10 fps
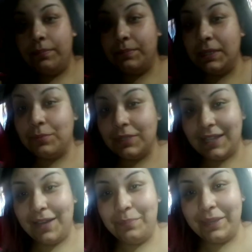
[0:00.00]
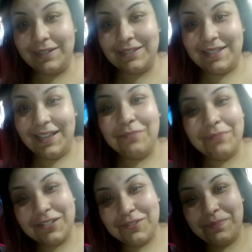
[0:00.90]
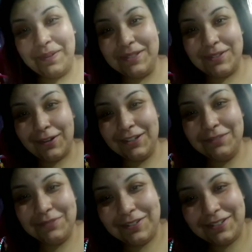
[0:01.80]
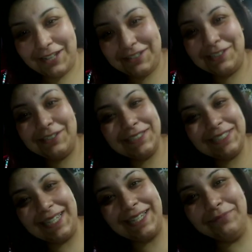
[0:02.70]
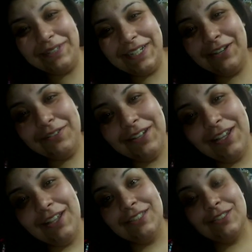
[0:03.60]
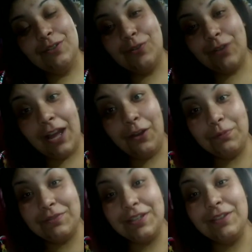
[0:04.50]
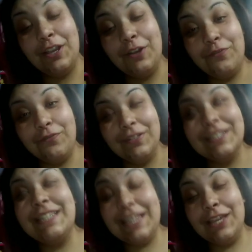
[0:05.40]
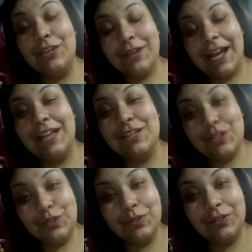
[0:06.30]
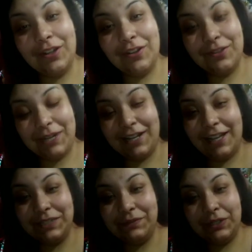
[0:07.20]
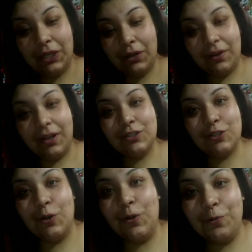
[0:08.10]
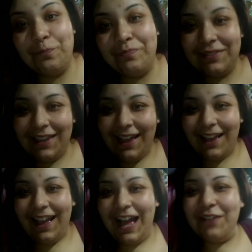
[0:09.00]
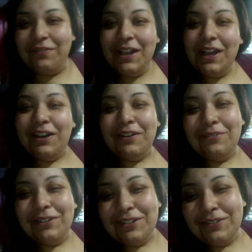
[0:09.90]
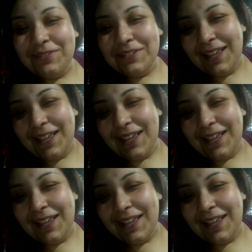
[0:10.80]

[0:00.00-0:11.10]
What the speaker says: But with that being said, my two babies are up, so not to do the second video. So I hope to see you guys soon on my next video. So yeah, have a wonderful